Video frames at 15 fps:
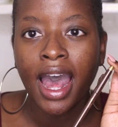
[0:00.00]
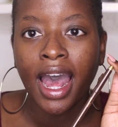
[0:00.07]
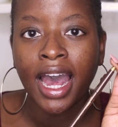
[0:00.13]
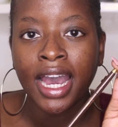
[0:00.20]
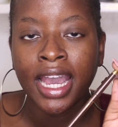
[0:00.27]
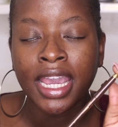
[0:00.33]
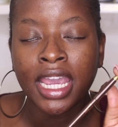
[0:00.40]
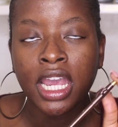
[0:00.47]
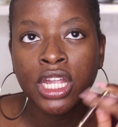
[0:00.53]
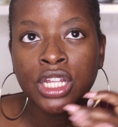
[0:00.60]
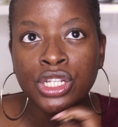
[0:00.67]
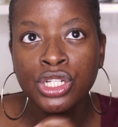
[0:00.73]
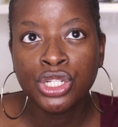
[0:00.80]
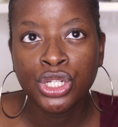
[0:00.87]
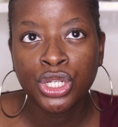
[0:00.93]

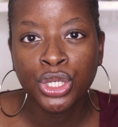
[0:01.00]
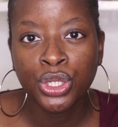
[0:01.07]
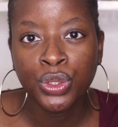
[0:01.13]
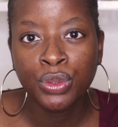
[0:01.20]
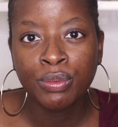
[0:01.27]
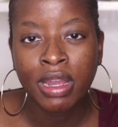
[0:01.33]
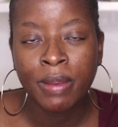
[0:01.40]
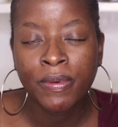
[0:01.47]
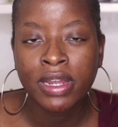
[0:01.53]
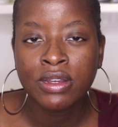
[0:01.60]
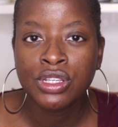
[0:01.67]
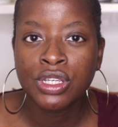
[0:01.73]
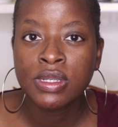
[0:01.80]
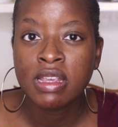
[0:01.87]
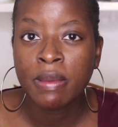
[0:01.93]
I do my
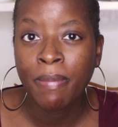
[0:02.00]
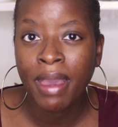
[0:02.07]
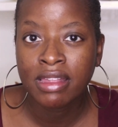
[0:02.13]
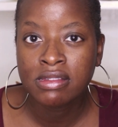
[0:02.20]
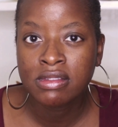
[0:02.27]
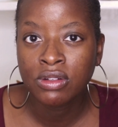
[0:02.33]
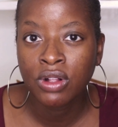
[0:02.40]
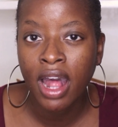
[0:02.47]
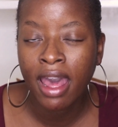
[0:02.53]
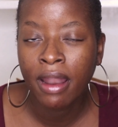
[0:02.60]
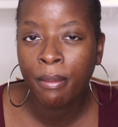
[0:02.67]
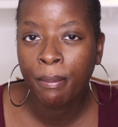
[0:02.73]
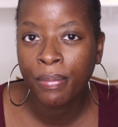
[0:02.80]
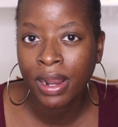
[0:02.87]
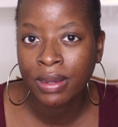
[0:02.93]
brows using pencil
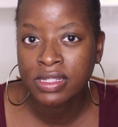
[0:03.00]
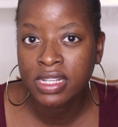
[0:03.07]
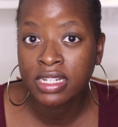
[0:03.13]
and brows